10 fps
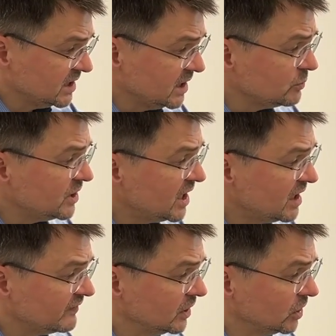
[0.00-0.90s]
and we
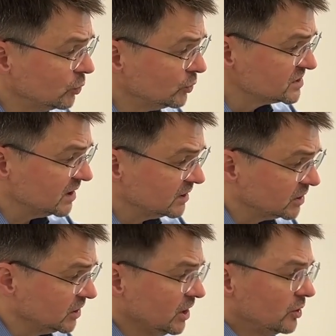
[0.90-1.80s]
have a load
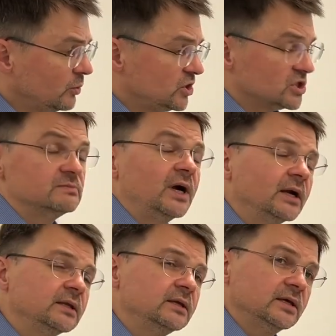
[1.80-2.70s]
standard which is
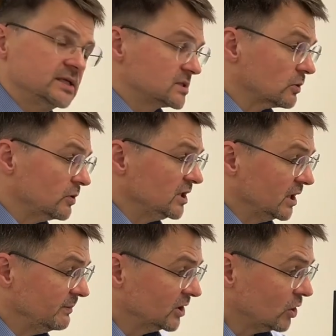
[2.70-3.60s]
marked here as a green
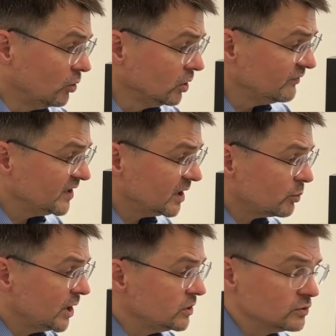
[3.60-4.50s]
element. All of them
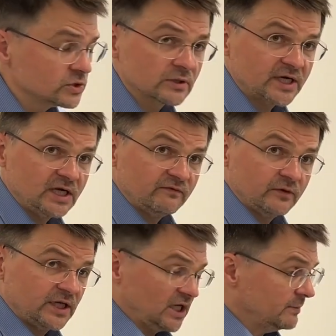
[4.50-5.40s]
were used already for
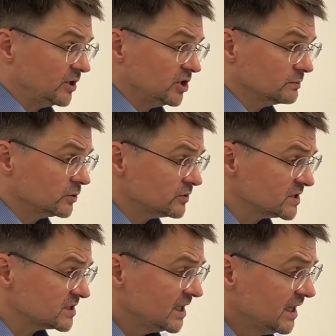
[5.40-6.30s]
the calibration
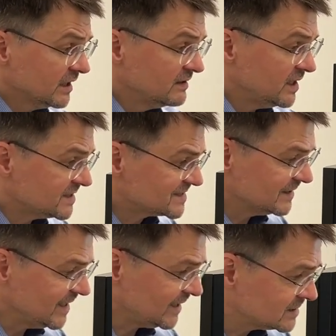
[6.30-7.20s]
process. They are
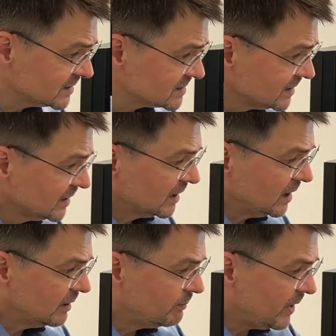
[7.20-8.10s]
selected
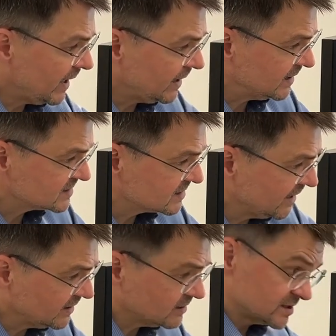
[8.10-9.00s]
by a
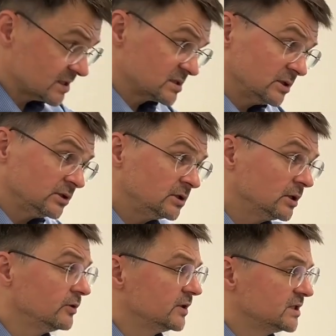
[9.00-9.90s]
selector as a
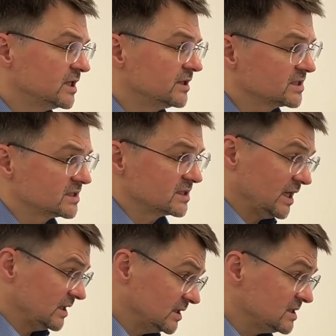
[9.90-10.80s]
circle, tells us
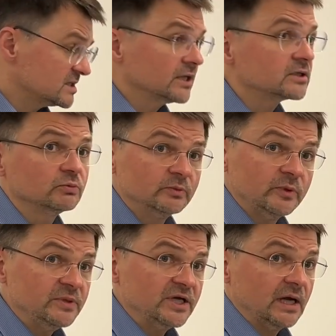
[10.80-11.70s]
that this standard will be
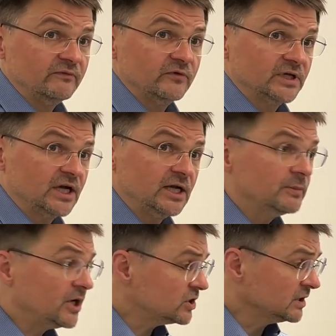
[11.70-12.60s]
picked up for the
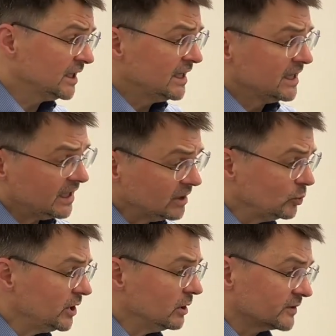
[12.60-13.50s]
calibration, and
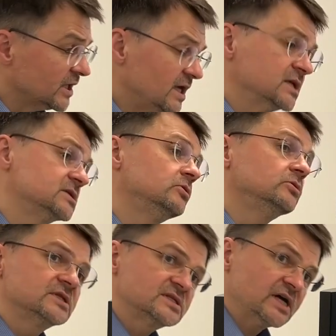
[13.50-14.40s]
we already
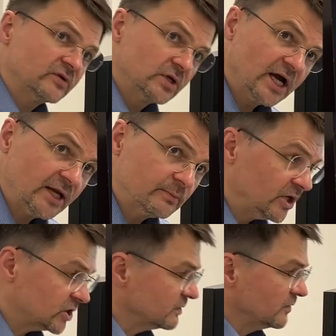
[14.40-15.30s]
executed several
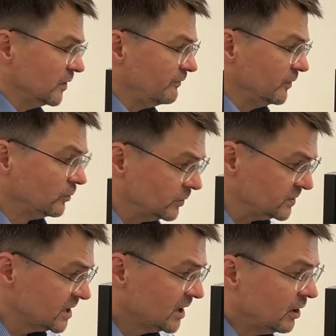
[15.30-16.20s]
calibration
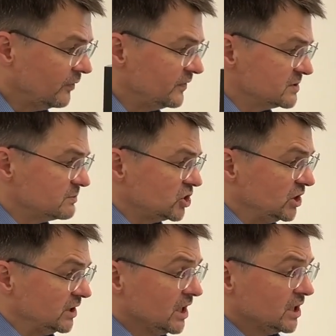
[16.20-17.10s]
floors on this
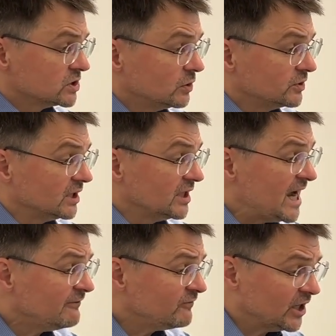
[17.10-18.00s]
machine. So the
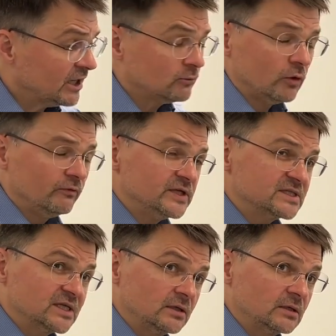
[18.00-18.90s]
lifetime of the
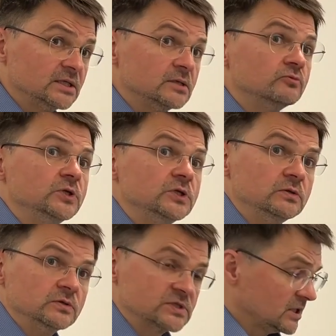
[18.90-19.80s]
standard
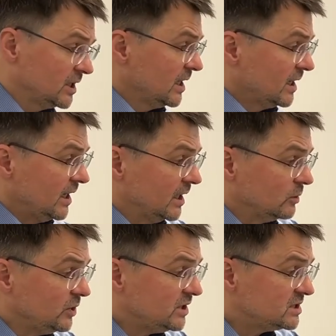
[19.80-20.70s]
reduced.
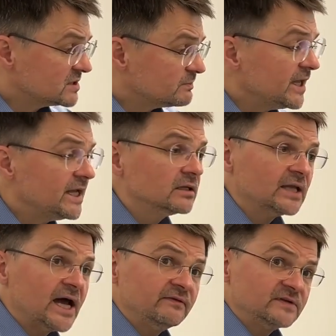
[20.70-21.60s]
And we display the
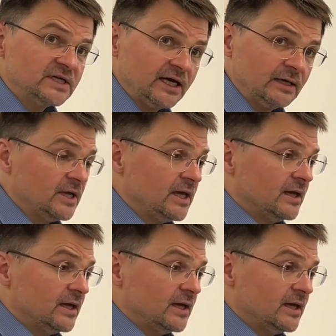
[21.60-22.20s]
lifetime